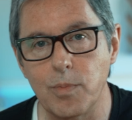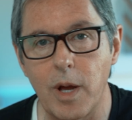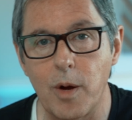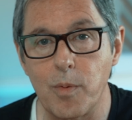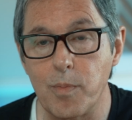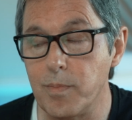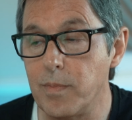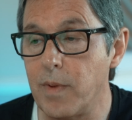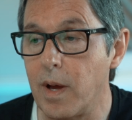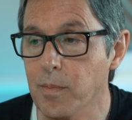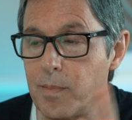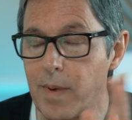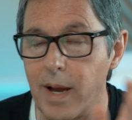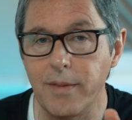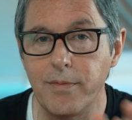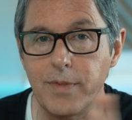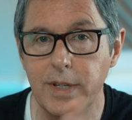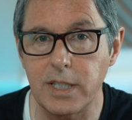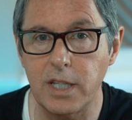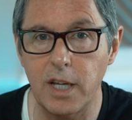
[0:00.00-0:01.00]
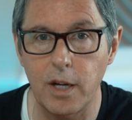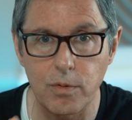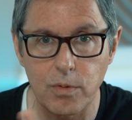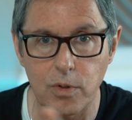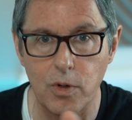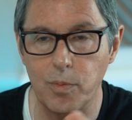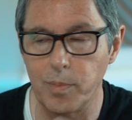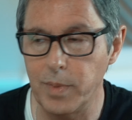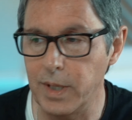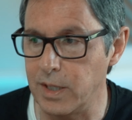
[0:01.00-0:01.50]
Now my video
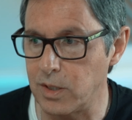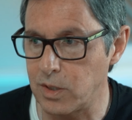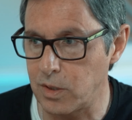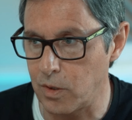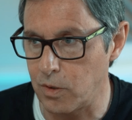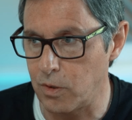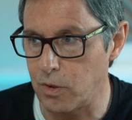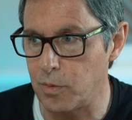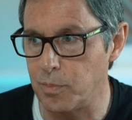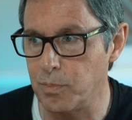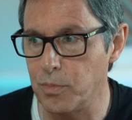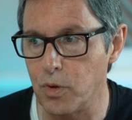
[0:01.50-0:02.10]
company is called